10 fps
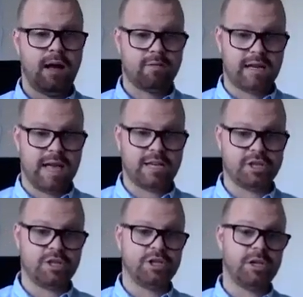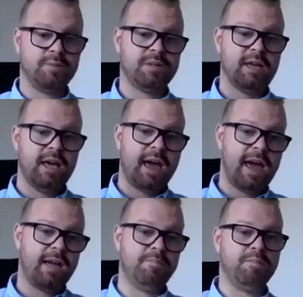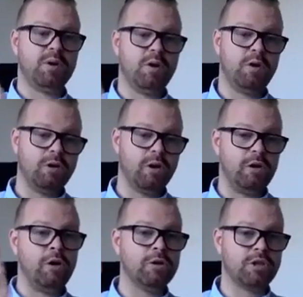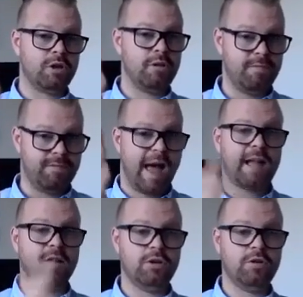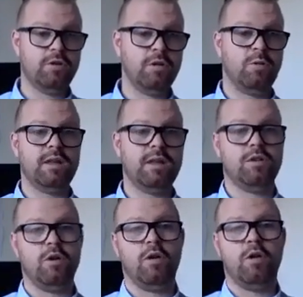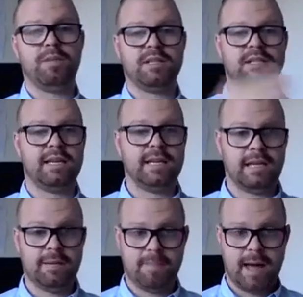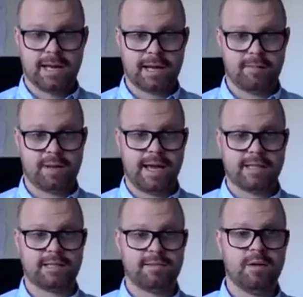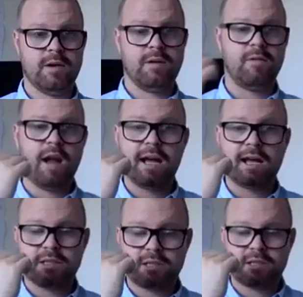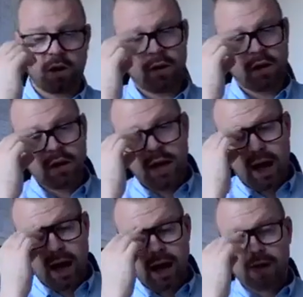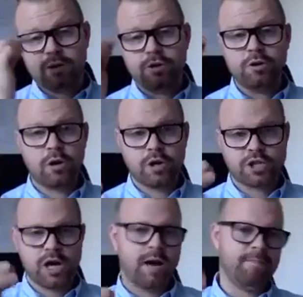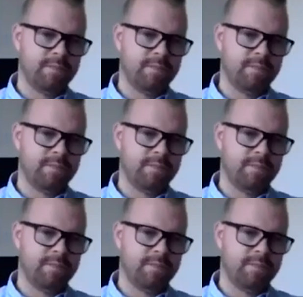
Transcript: relationships, and build long-term value with your particular marketplace, right? So nurture.